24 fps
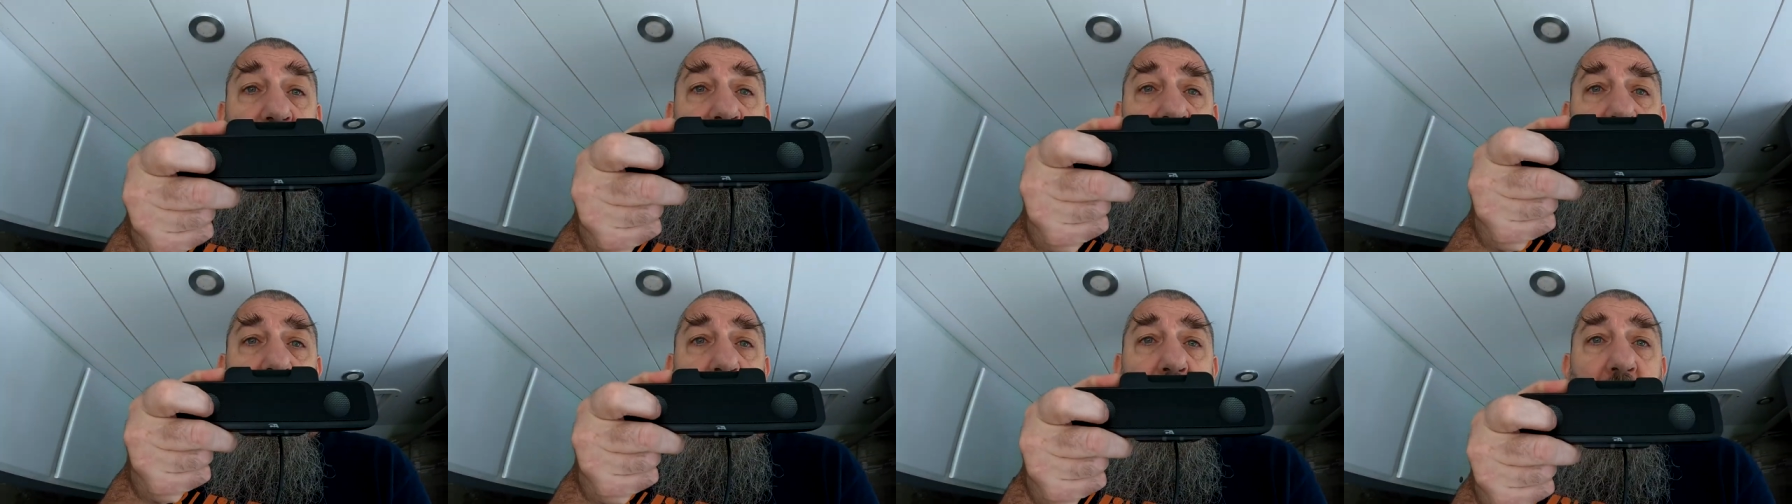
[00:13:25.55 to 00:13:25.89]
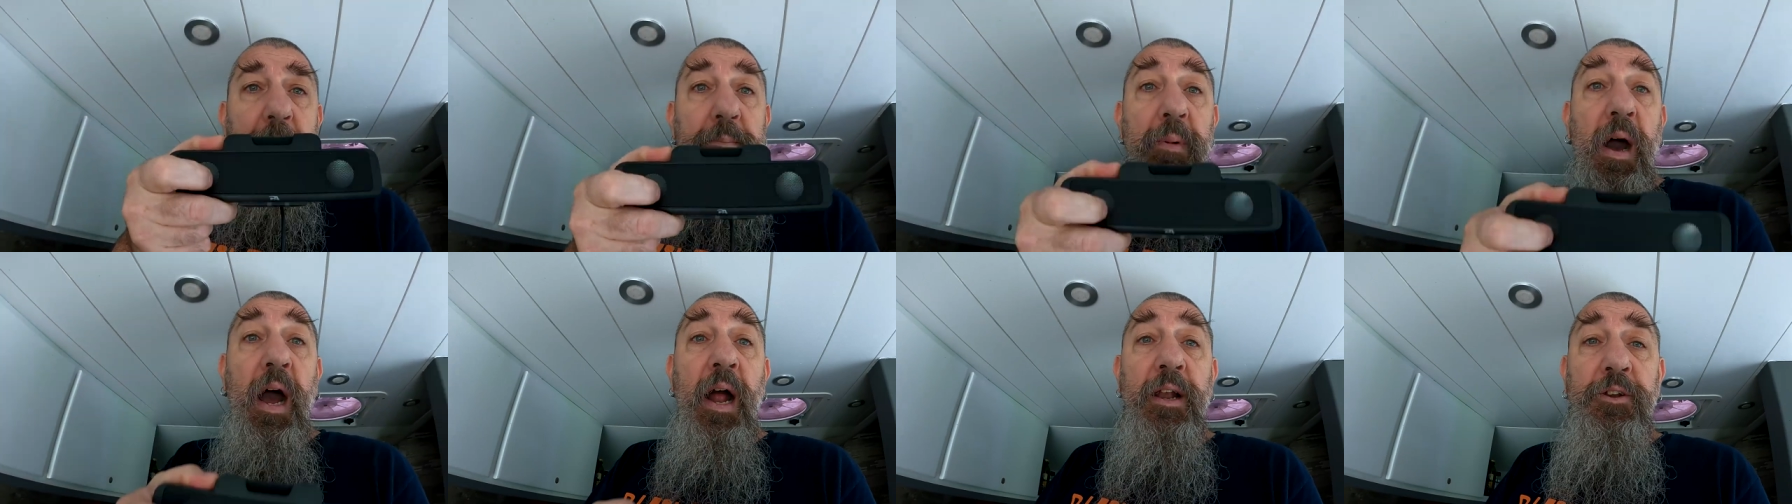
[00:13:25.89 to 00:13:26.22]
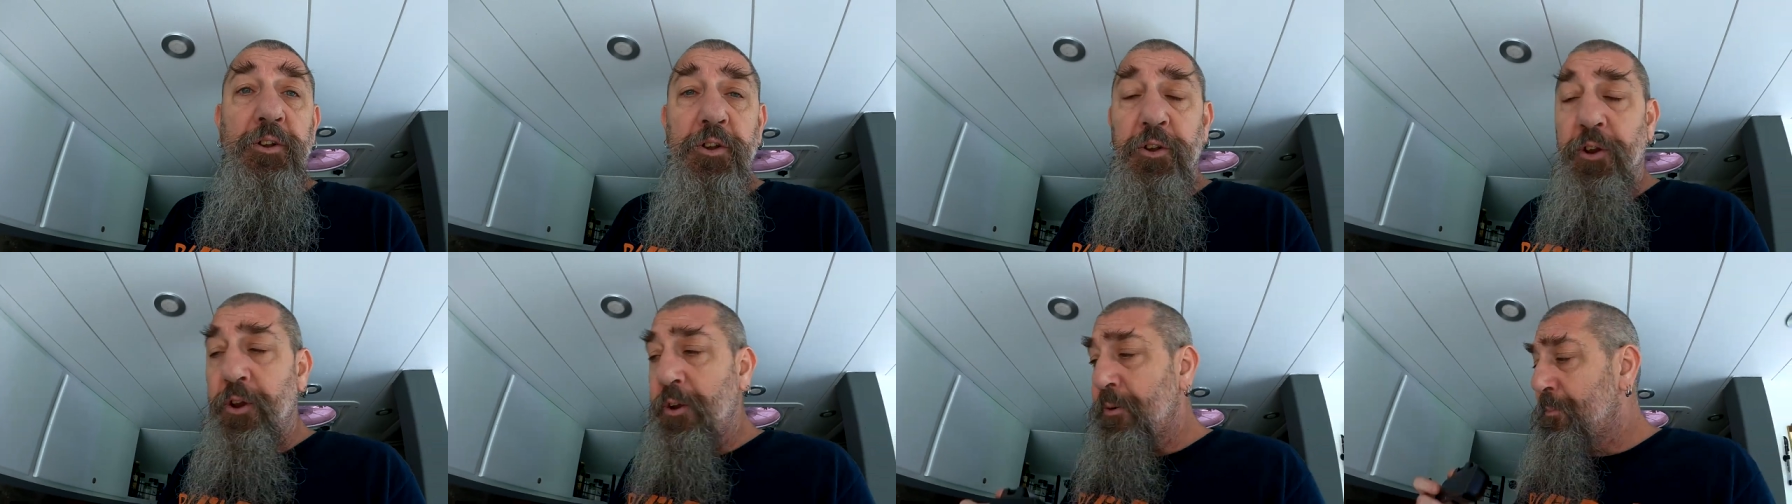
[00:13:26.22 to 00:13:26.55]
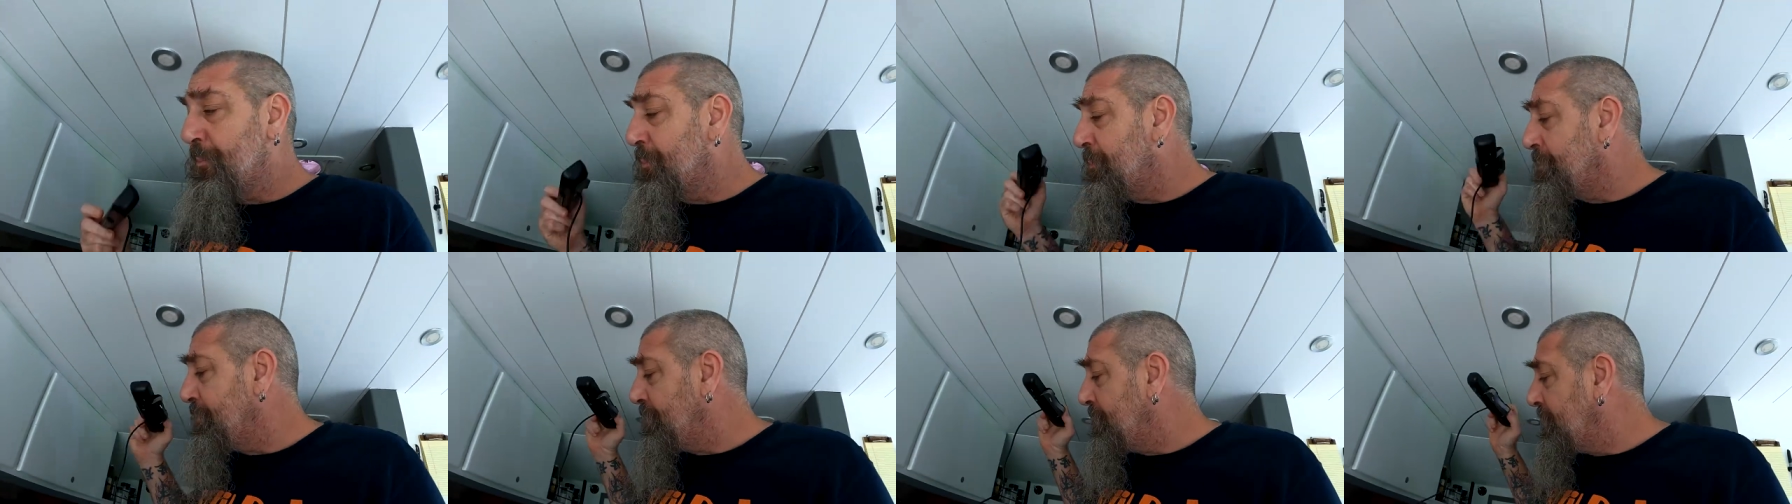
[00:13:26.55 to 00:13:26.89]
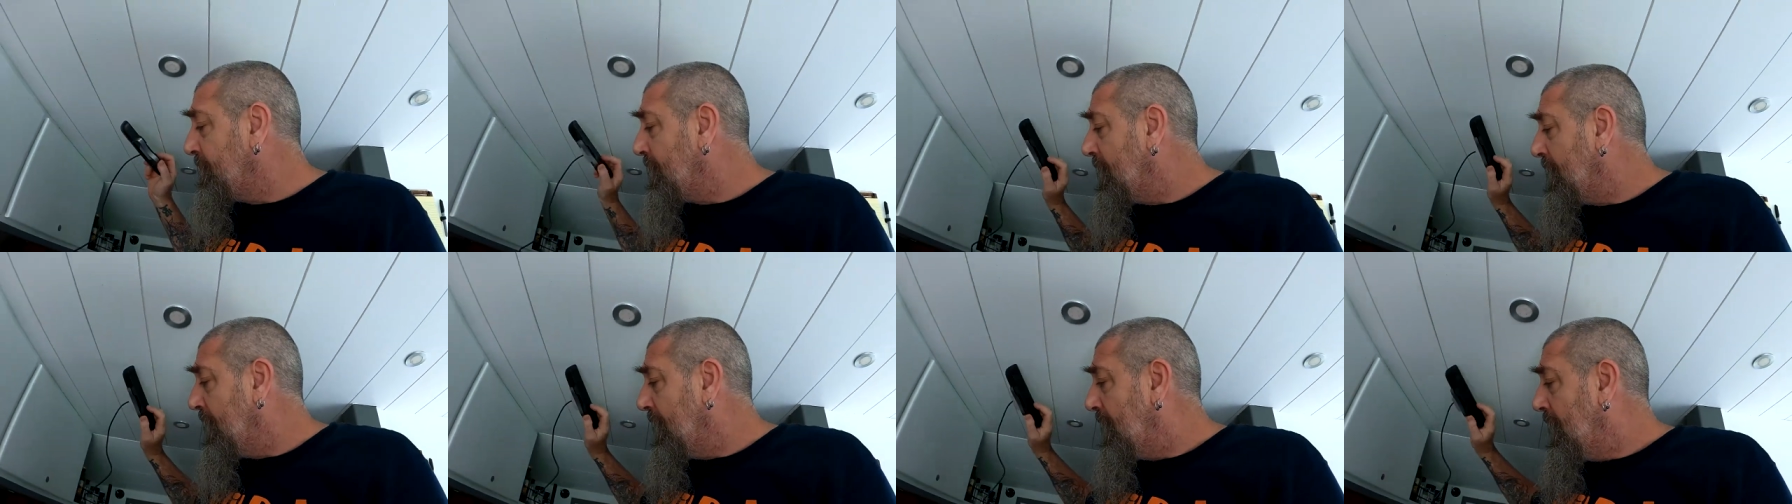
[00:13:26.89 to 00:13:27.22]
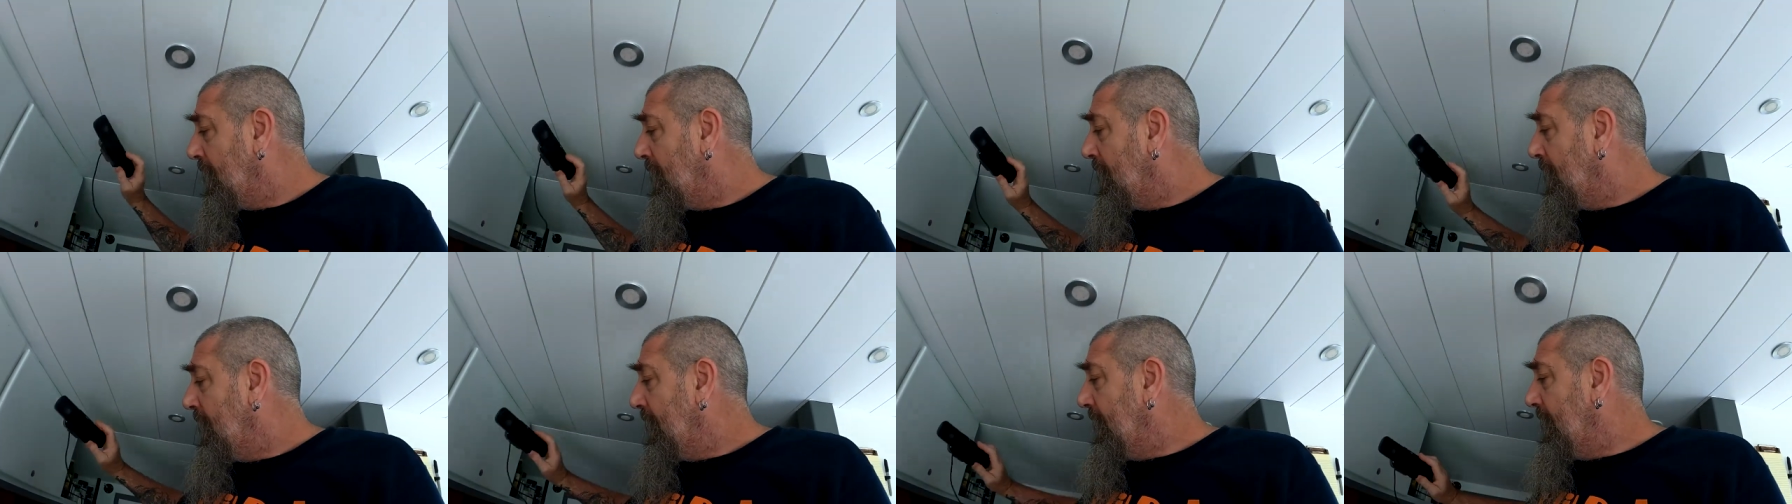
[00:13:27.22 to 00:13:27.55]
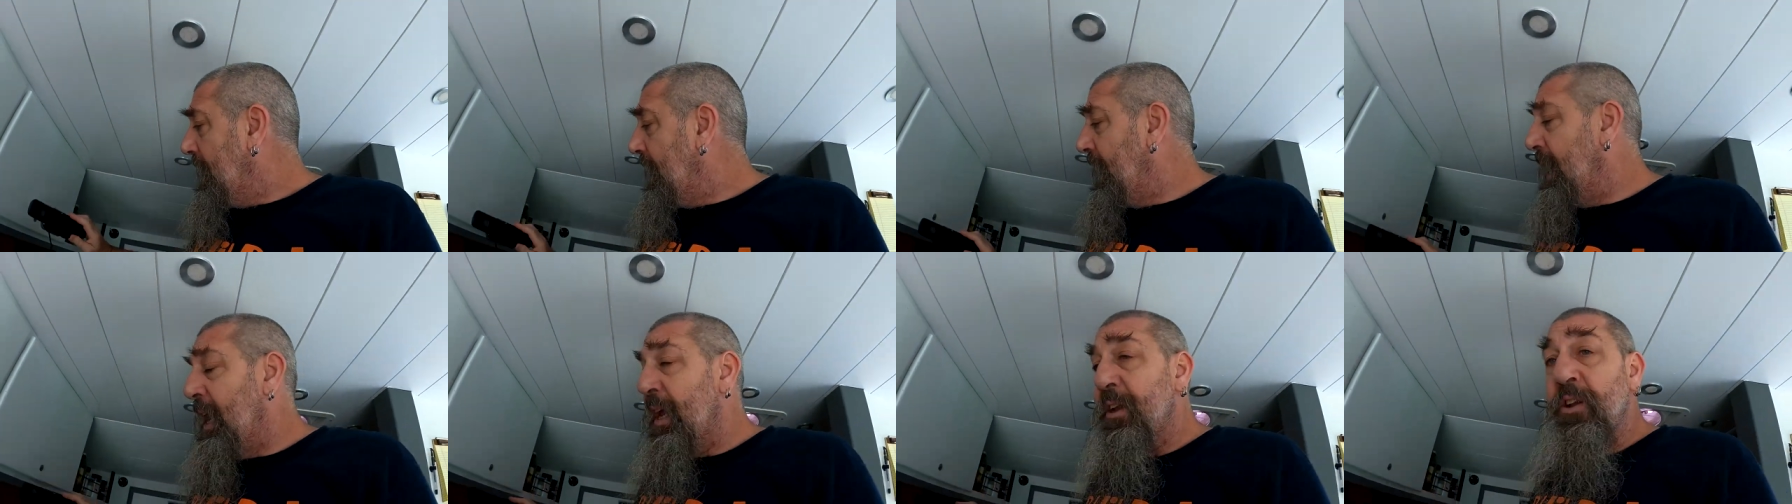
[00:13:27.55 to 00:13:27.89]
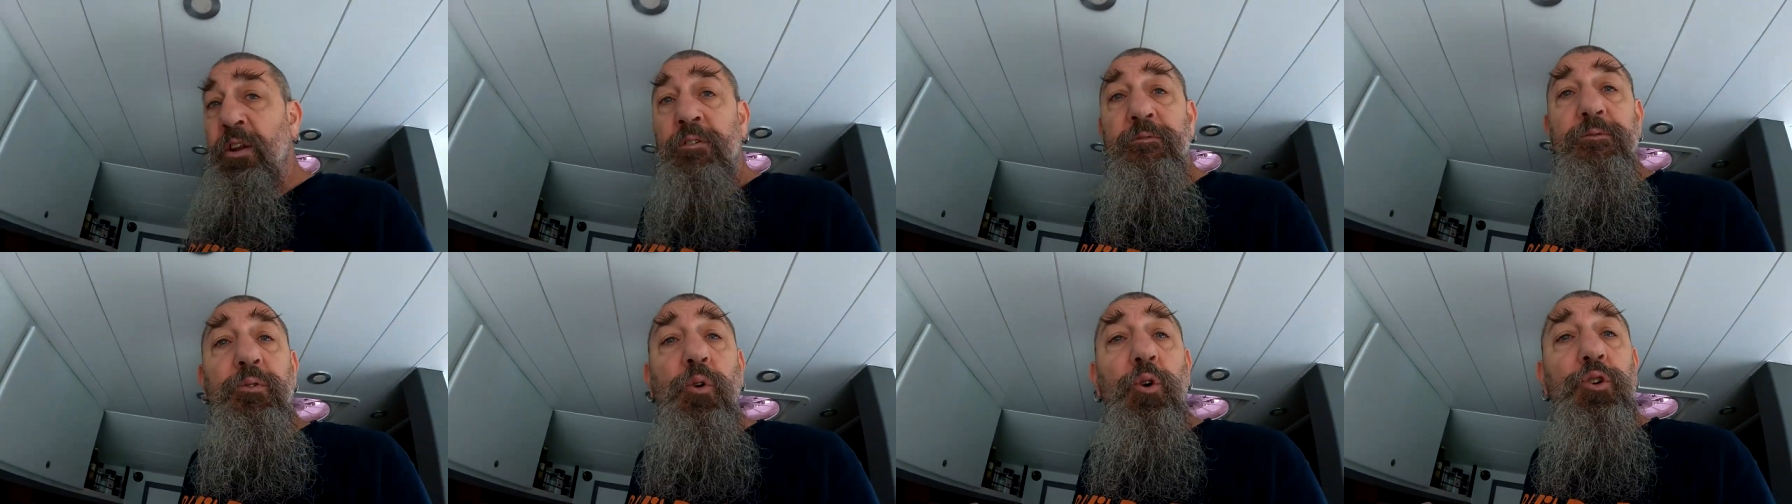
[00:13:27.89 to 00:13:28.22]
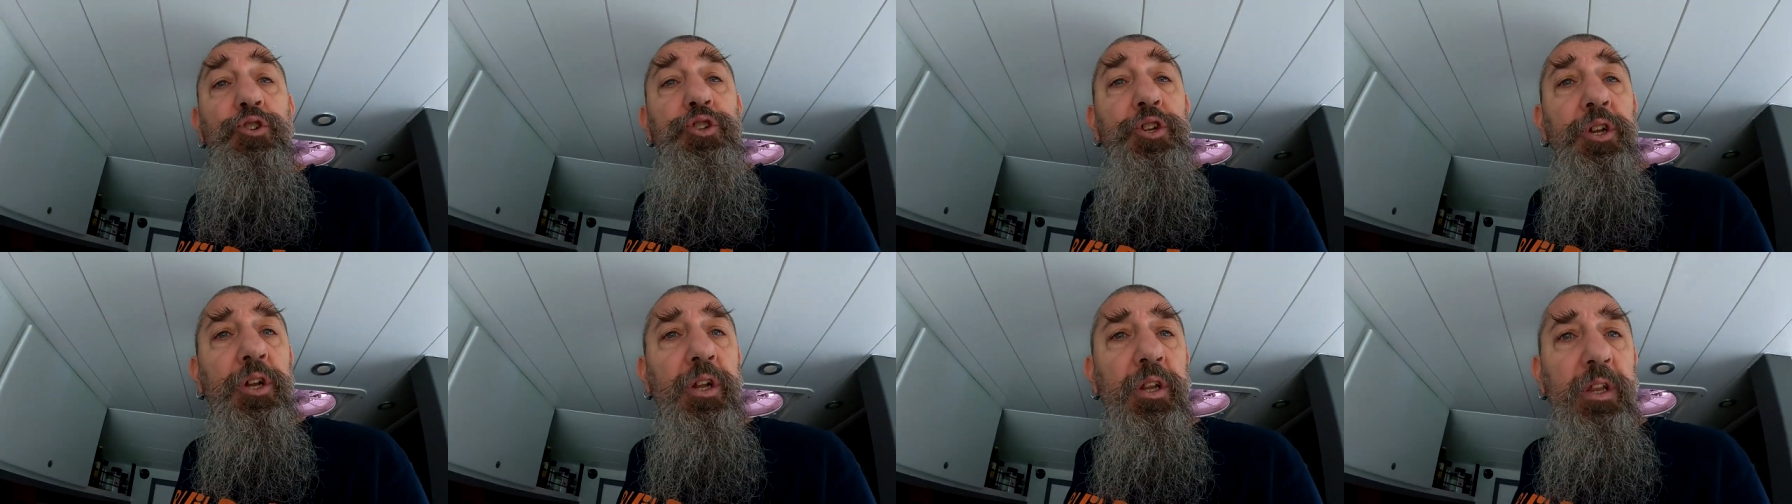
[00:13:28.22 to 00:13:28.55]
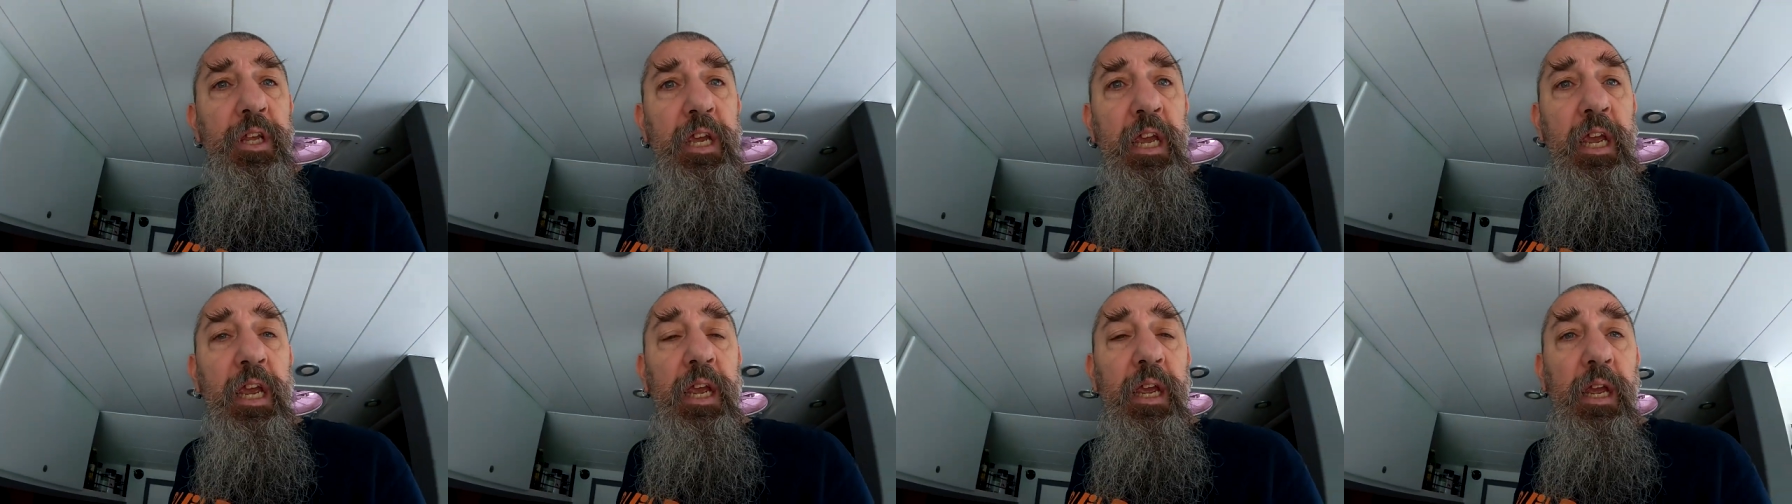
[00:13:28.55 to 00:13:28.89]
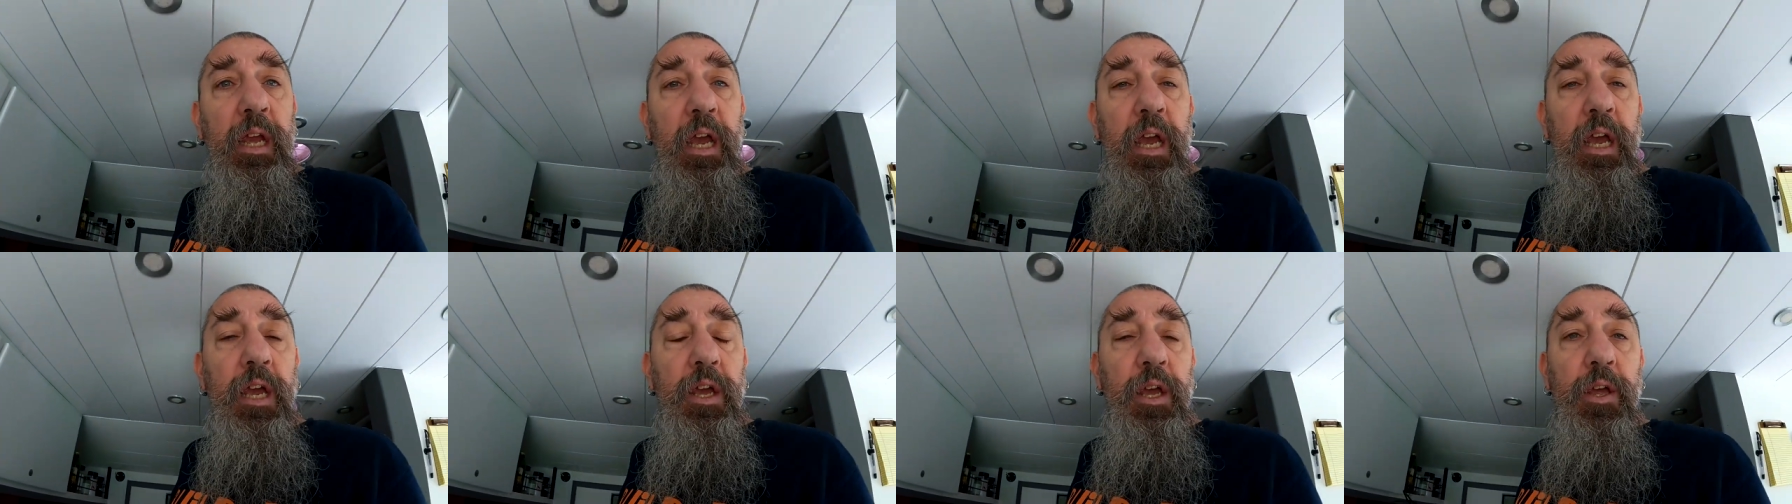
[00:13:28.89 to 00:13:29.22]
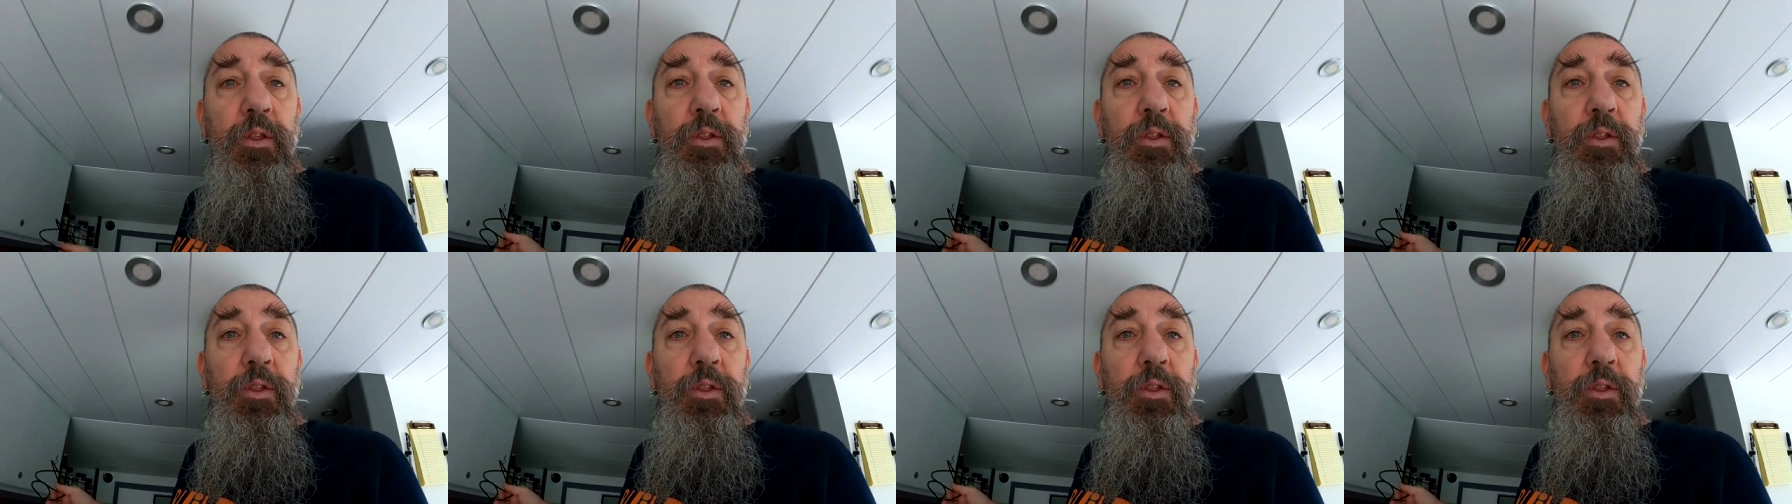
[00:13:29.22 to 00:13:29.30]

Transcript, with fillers: underneath my monitor, and unfortunately,